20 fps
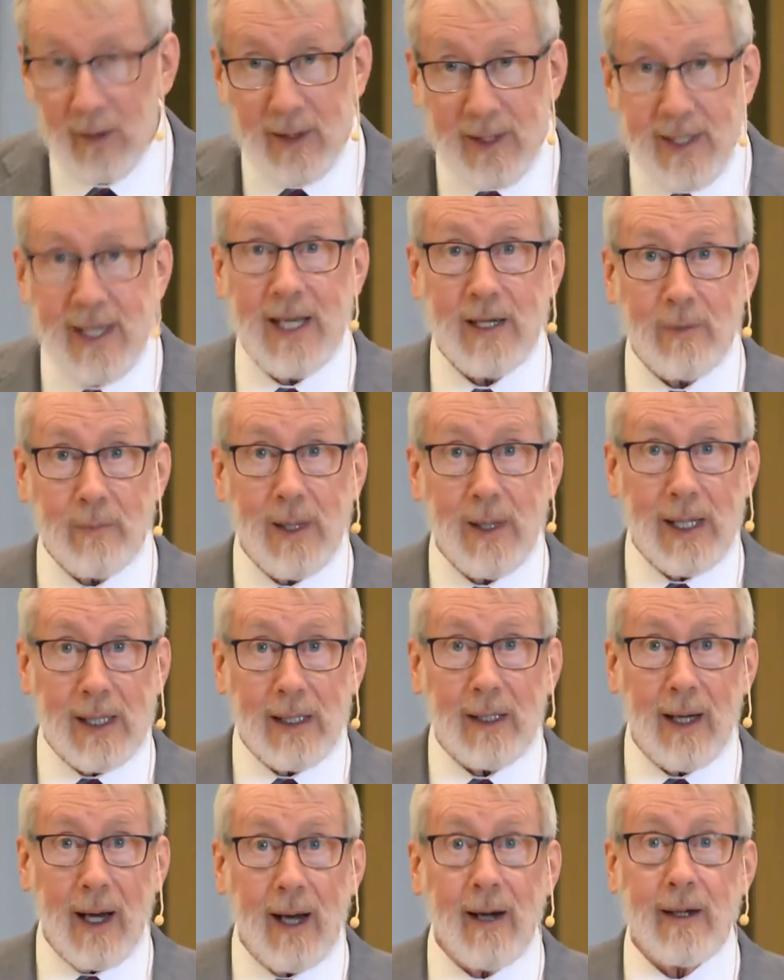dead
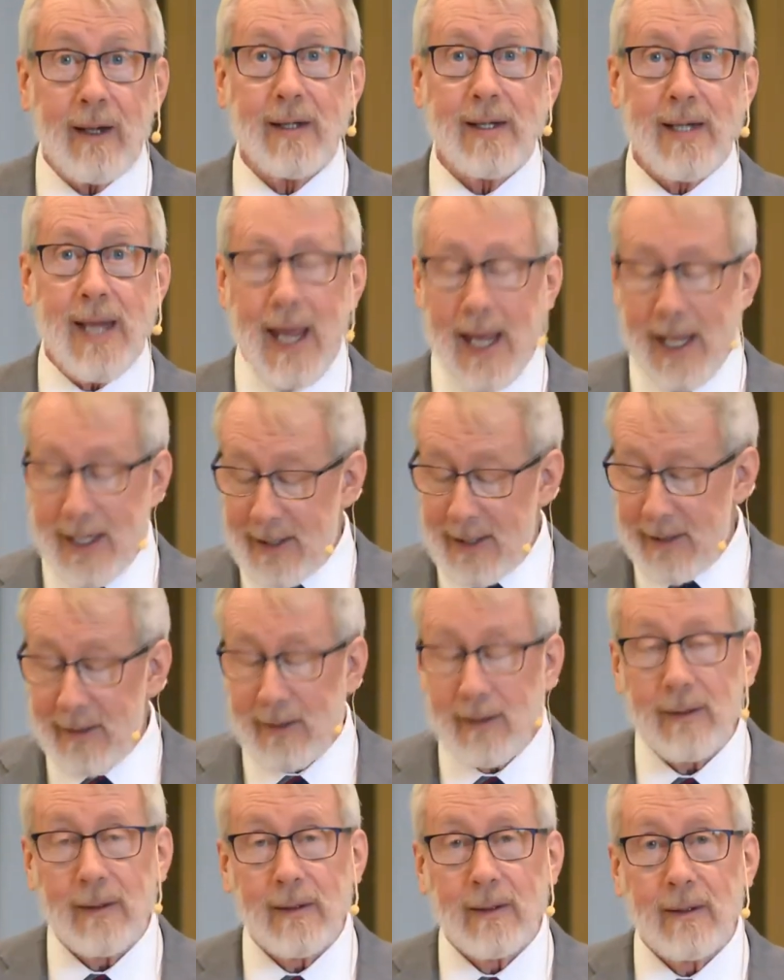men are dead
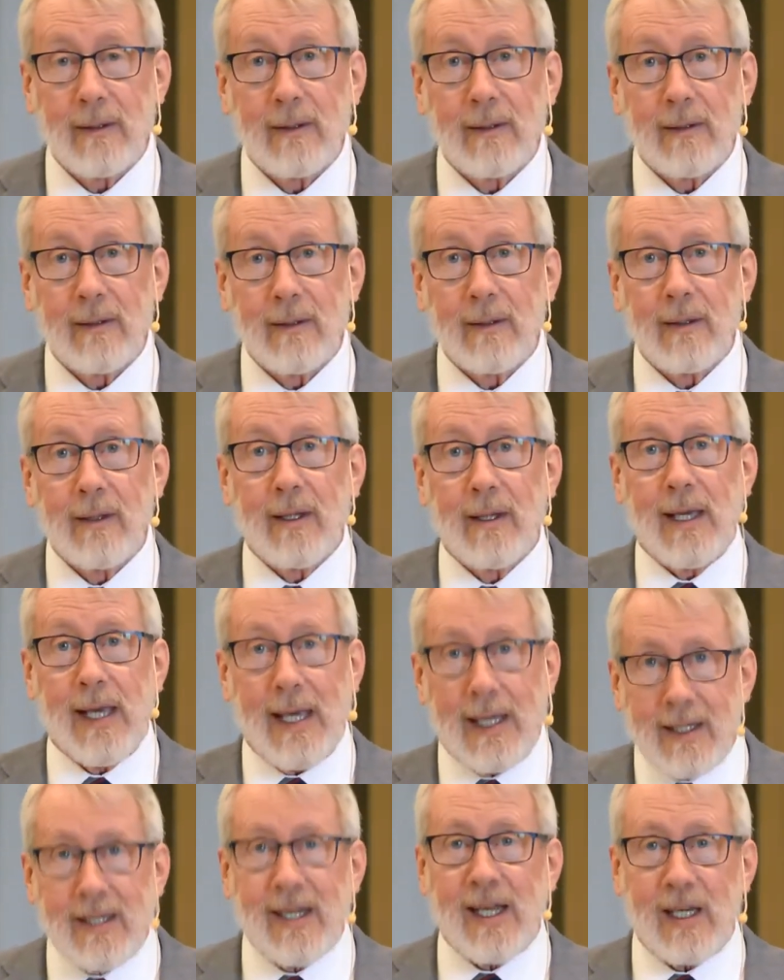
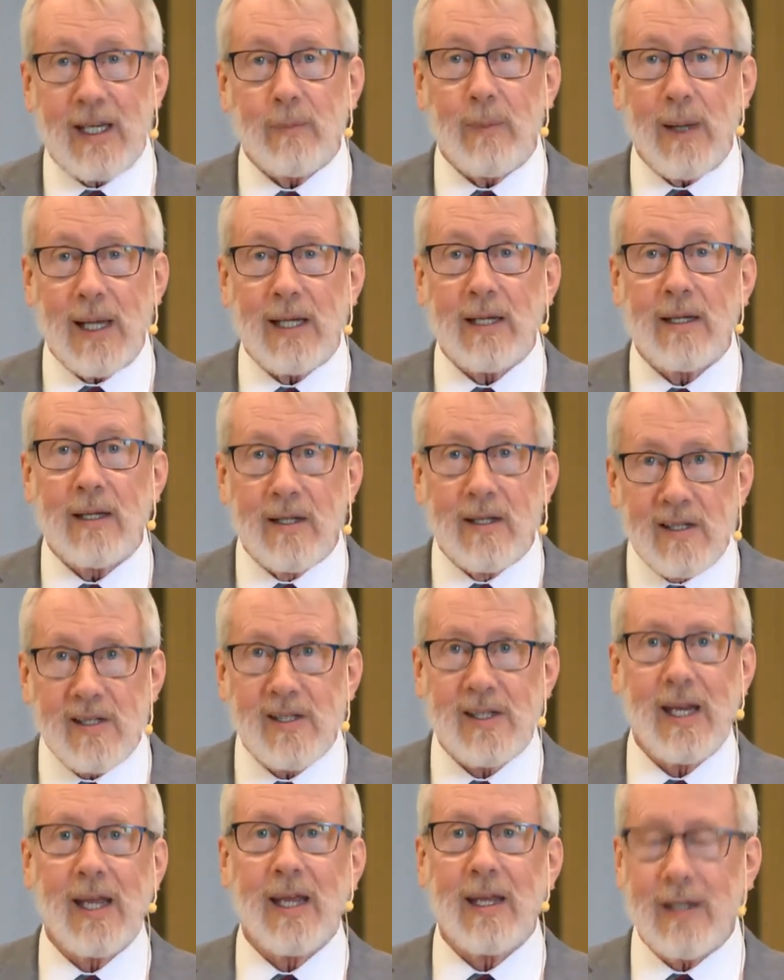and dead men
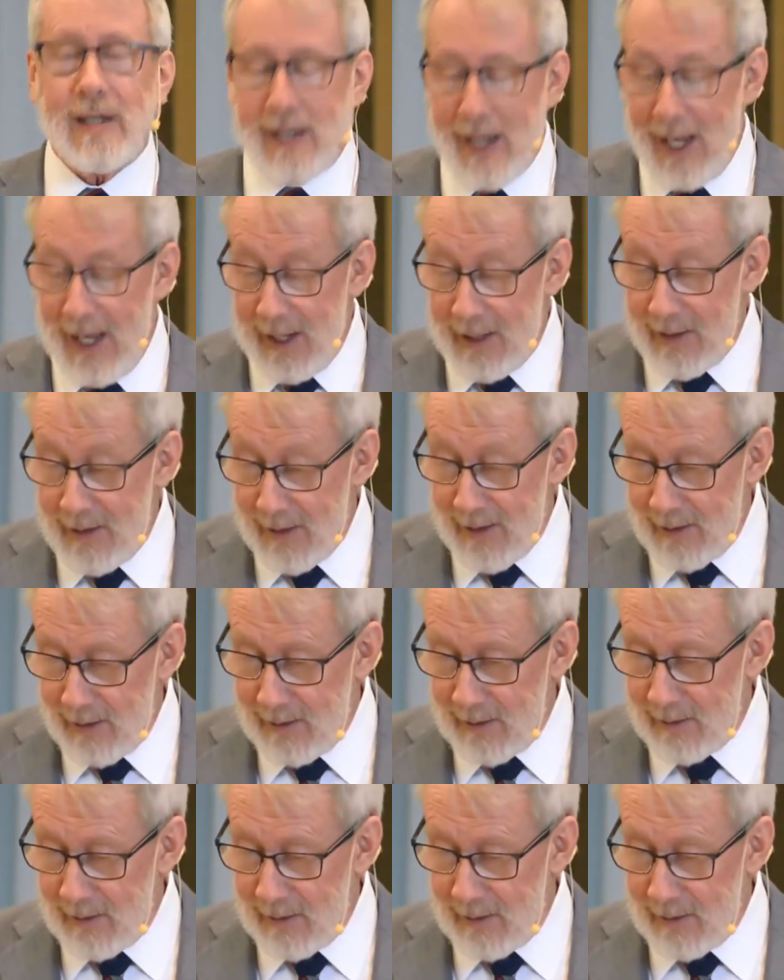stay dead.